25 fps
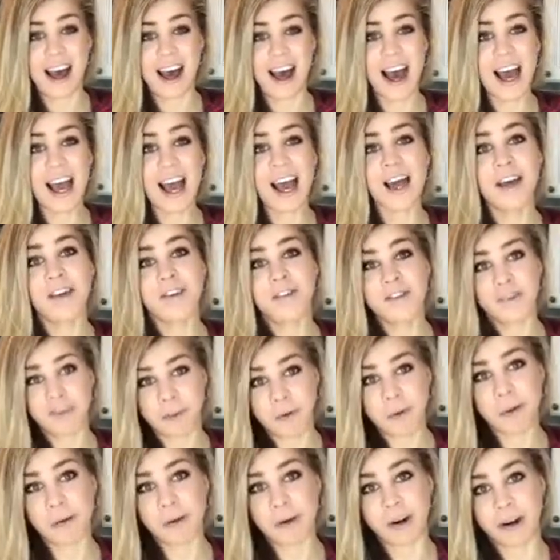I had
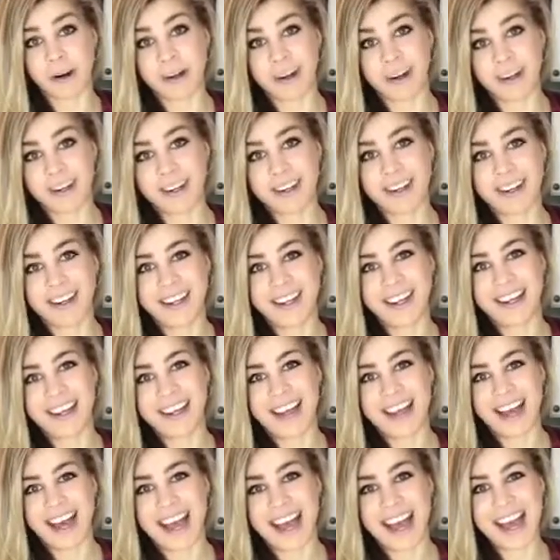4.
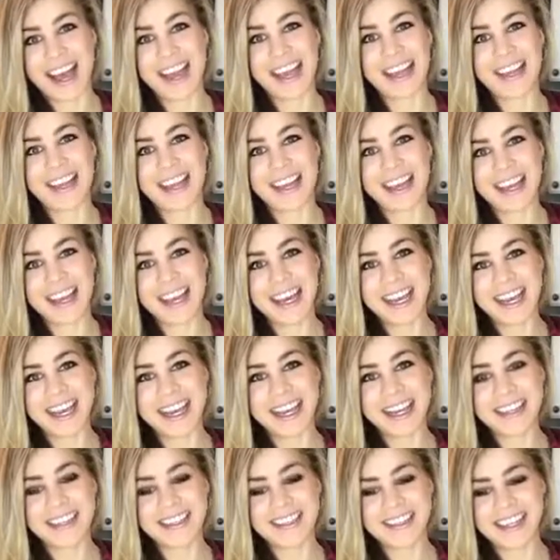And the thing
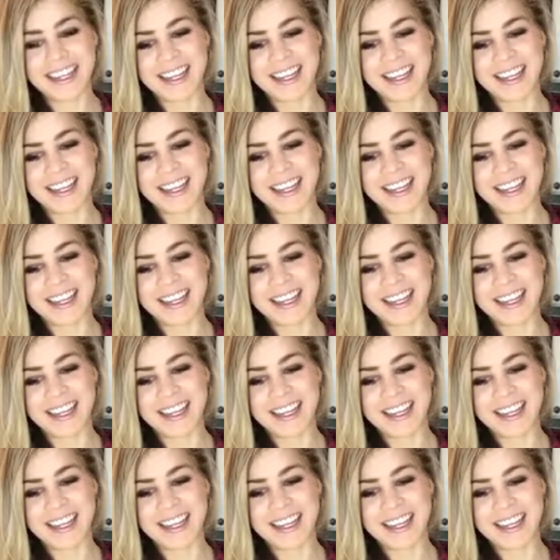is,